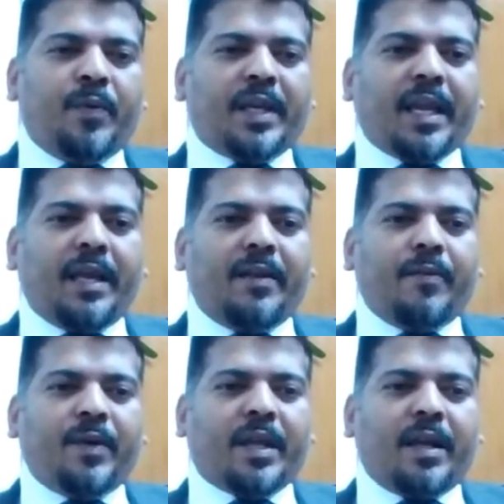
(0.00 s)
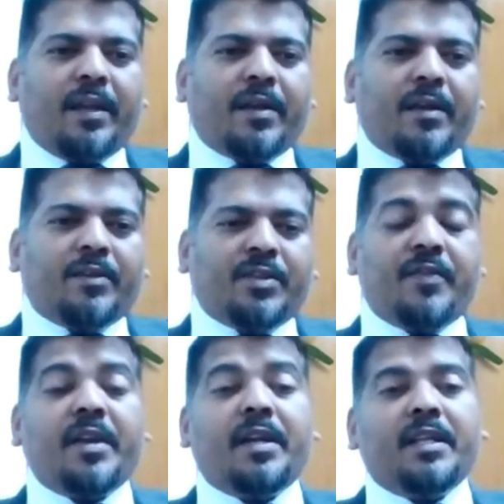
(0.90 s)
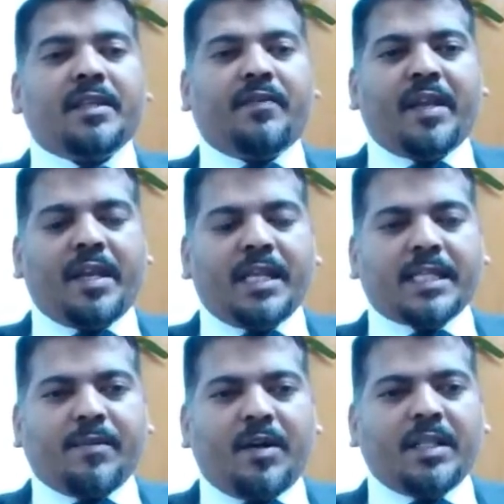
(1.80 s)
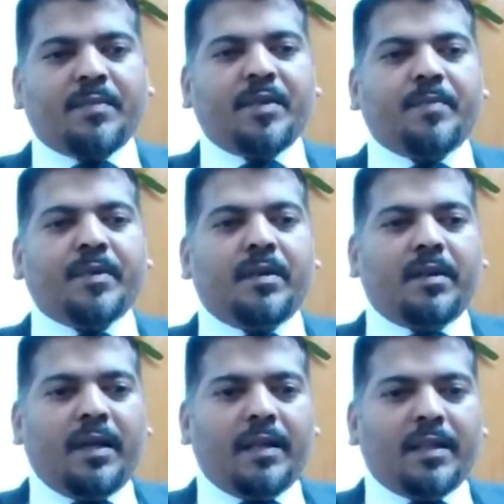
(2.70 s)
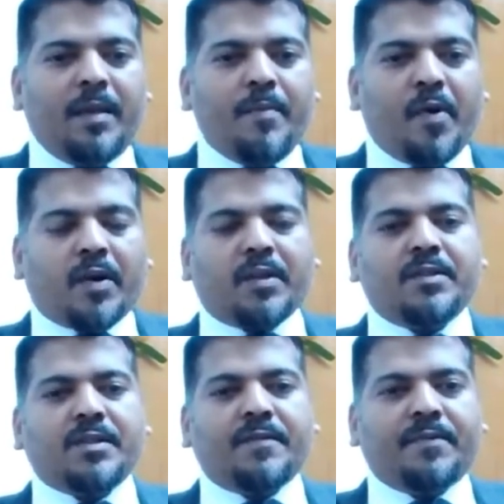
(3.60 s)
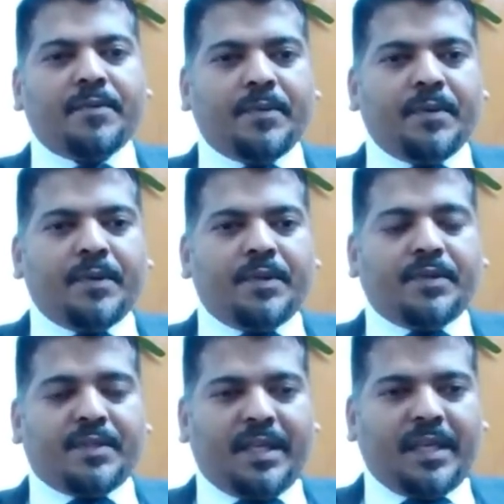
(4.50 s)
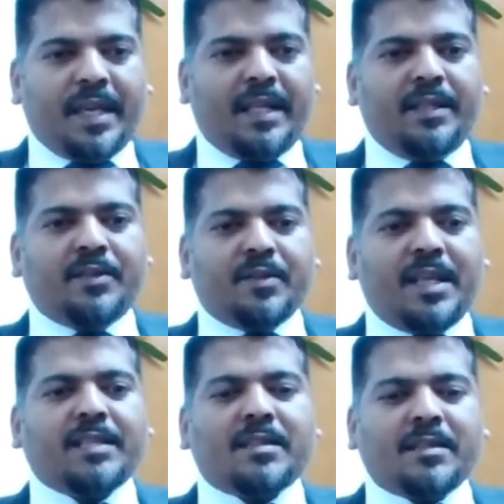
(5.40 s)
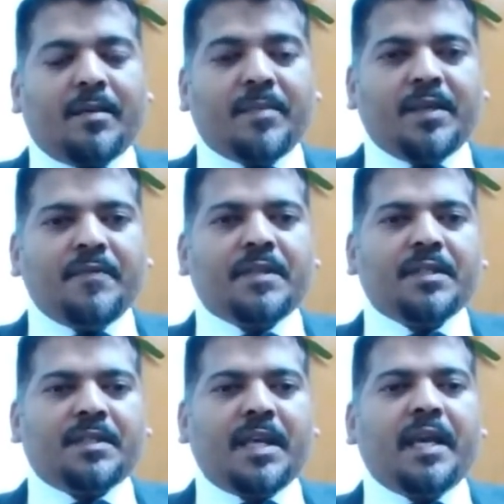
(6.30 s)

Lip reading: we can generate this awareness among the people and the importance of staying healthy. So that's something which is